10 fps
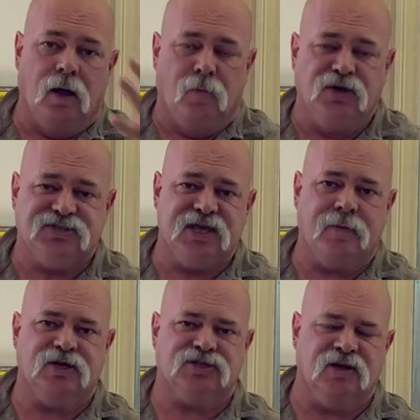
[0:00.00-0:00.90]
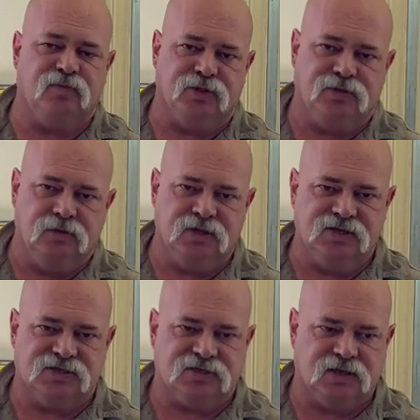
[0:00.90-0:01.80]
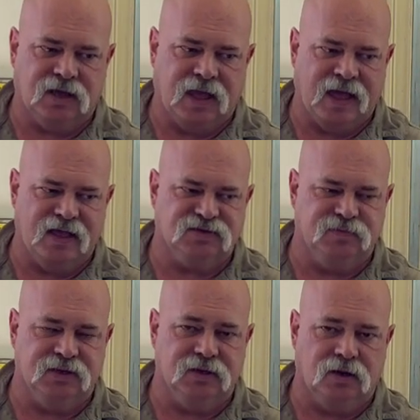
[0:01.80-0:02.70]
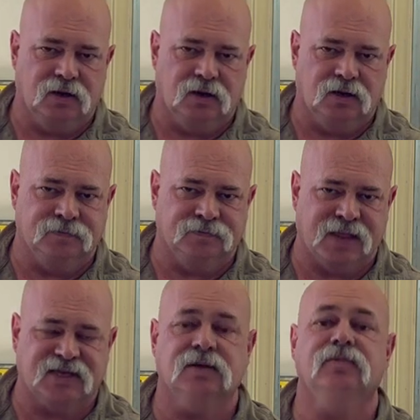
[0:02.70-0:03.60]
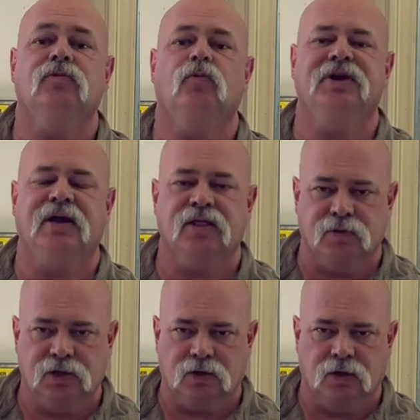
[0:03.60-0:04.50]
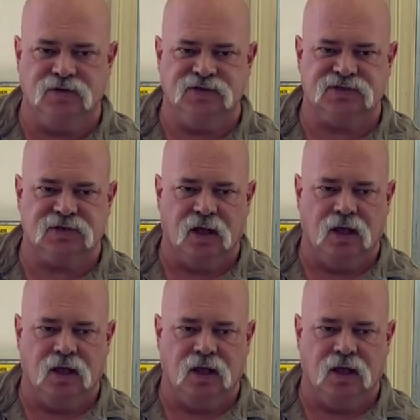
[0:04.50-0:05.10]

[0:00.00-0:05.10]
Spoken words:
Most of the ammunition I've put through this has been XM193 clones,